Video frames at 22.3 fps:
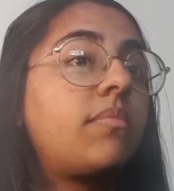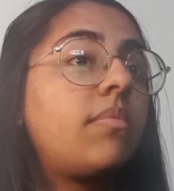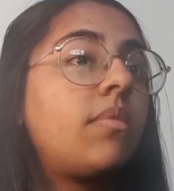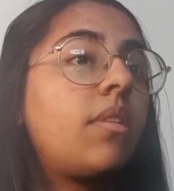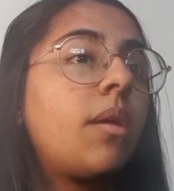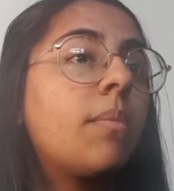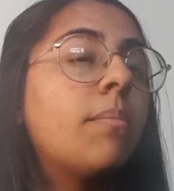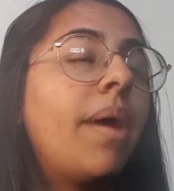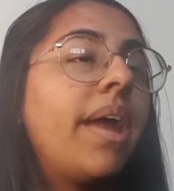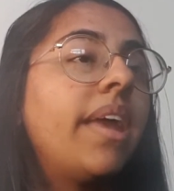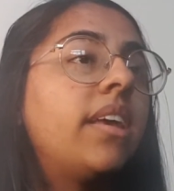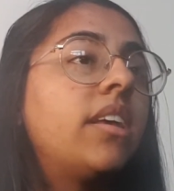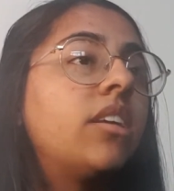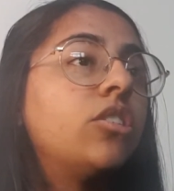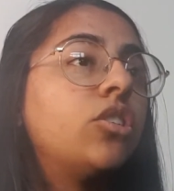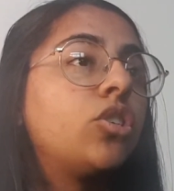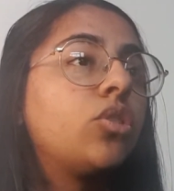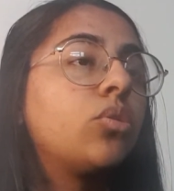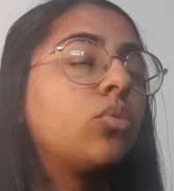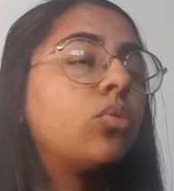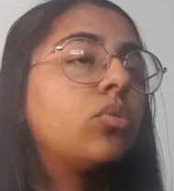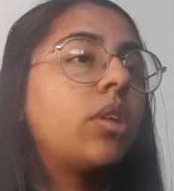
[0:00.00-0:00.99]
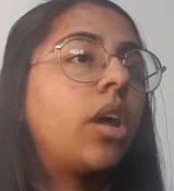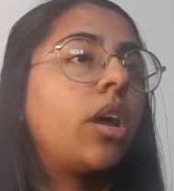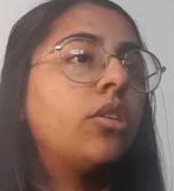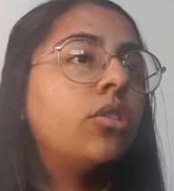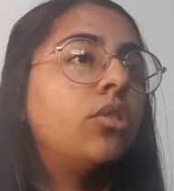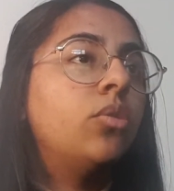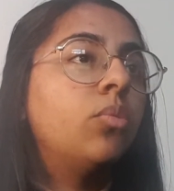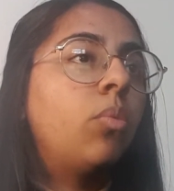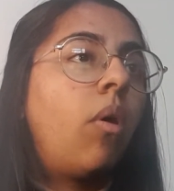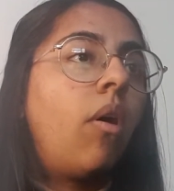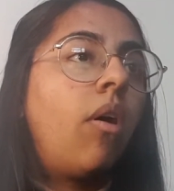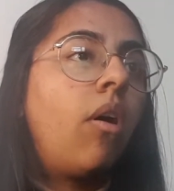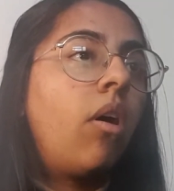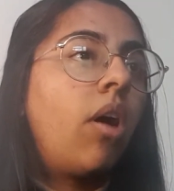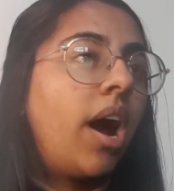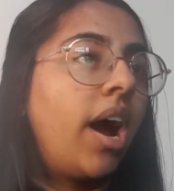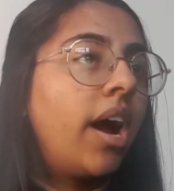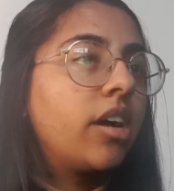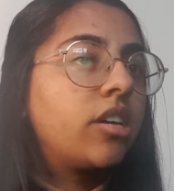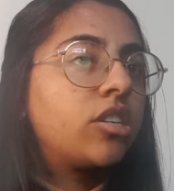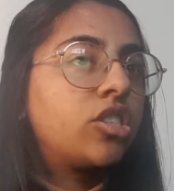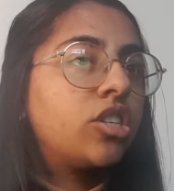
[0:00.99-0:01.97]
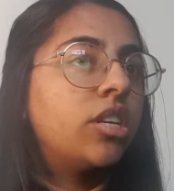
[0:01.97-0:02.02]
making sure that you are
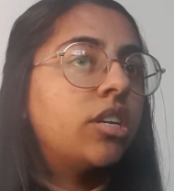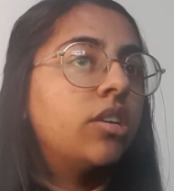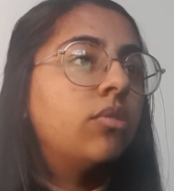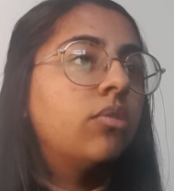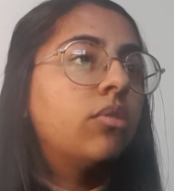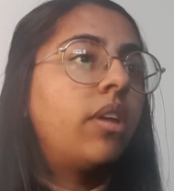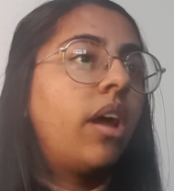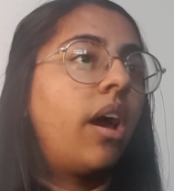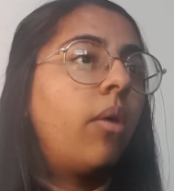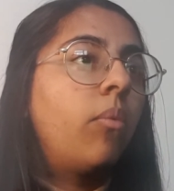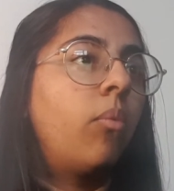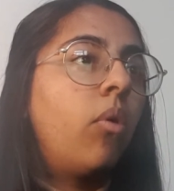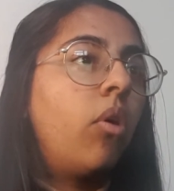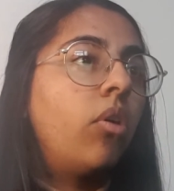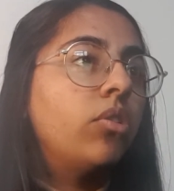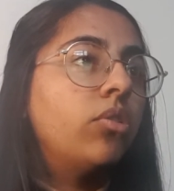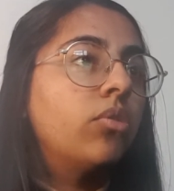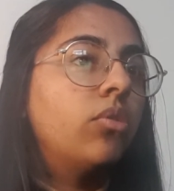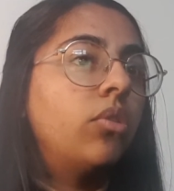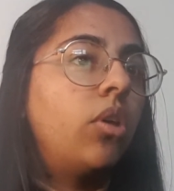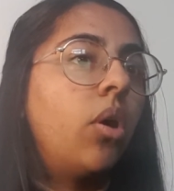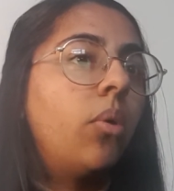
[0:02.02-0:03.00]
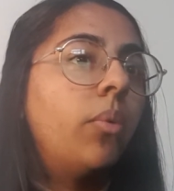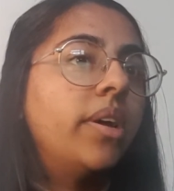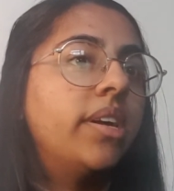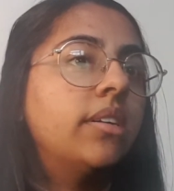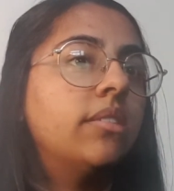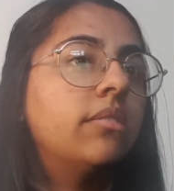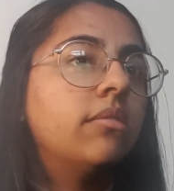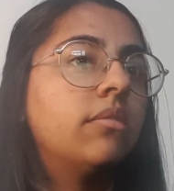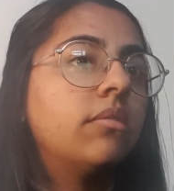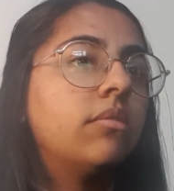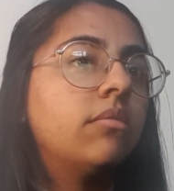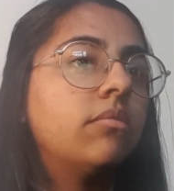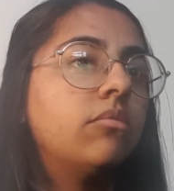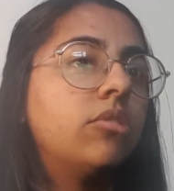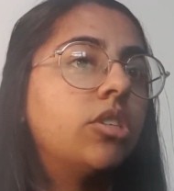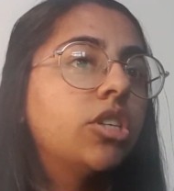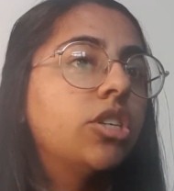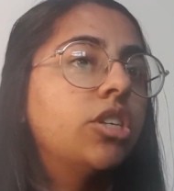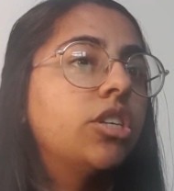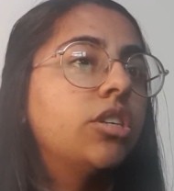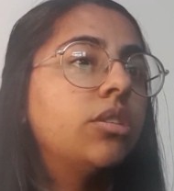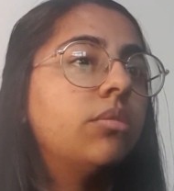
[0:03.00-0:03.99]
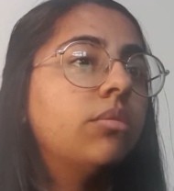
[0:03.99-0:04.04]
actually good at what you're going to
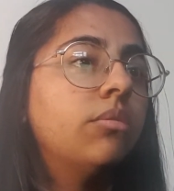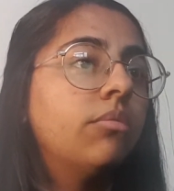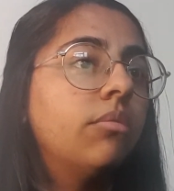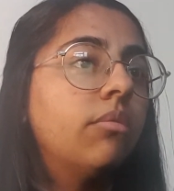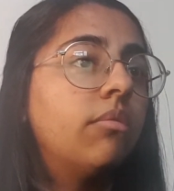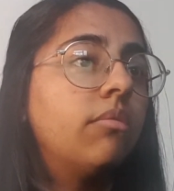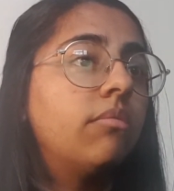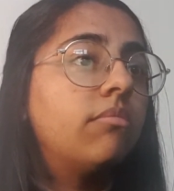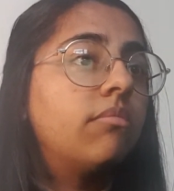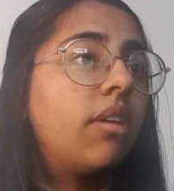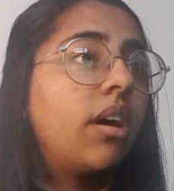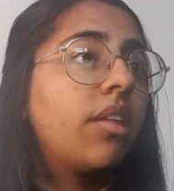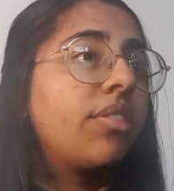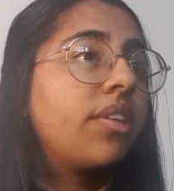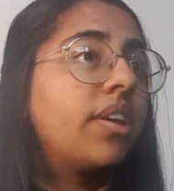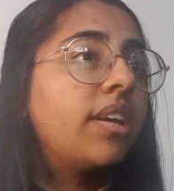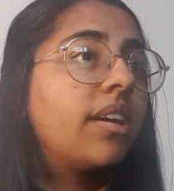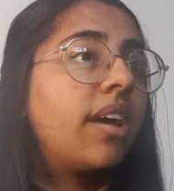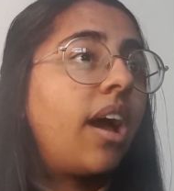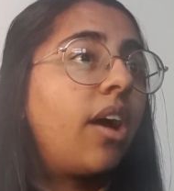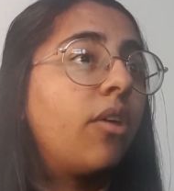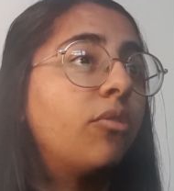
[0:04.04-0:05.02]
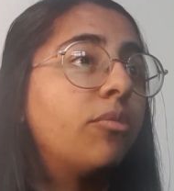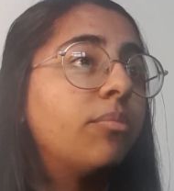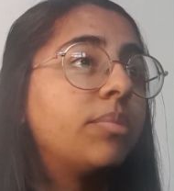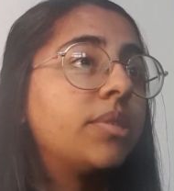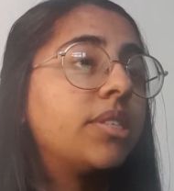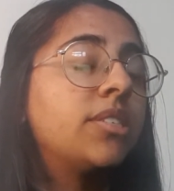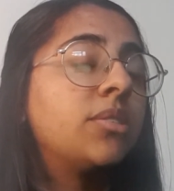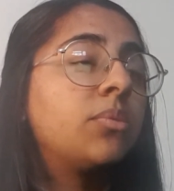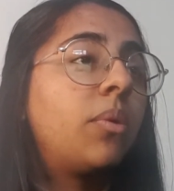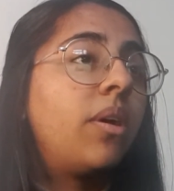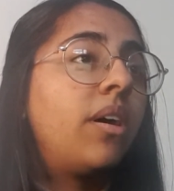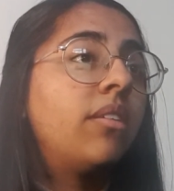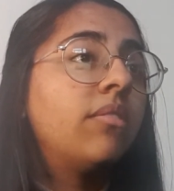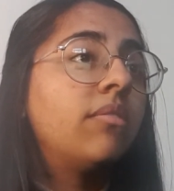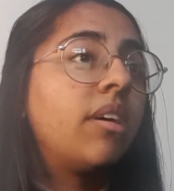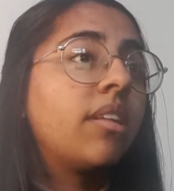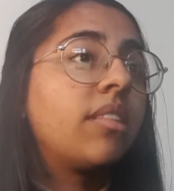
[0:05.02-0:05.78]
do, I think helps as well.